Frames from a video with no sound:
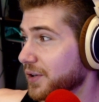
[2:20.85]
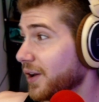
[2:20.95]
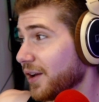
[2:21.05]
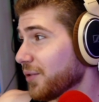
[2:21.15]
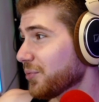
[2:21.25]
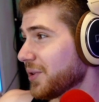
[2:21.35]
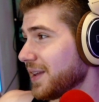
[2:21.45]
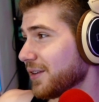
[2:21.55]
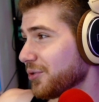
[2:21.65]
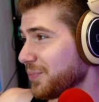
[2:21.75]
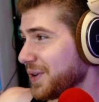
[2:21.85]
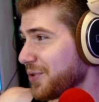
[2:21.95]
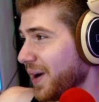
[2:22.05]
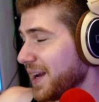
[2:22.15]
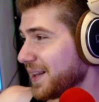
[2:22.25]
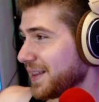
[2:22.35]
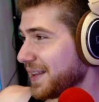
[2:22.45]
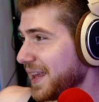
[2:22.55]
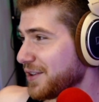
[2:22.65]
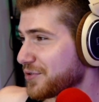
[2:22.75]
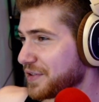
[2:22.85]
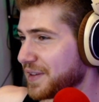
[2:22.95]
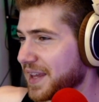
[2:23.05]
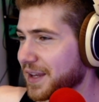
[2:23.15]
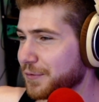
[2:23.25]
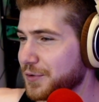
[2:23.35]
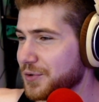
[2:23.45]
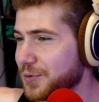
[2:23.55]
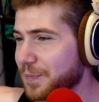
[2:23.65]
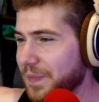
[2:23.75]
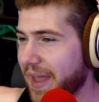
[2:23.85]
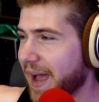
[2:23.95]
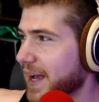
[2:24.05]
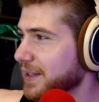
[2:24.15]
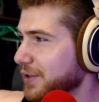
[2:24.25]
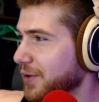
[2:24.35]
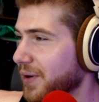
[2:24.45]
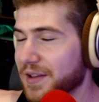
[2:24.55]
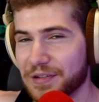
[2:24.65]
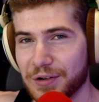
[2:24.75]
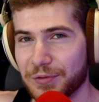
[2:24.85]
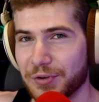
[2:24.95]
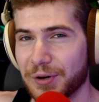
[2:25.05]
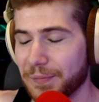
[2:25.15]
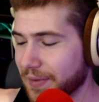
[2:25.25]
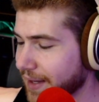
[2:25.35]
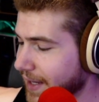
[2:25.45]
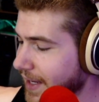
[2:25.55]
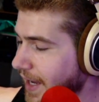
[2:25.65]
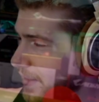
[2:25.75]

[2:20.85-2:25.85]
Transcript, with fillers: You know, it would it would be quite interesting if you had you know a server, and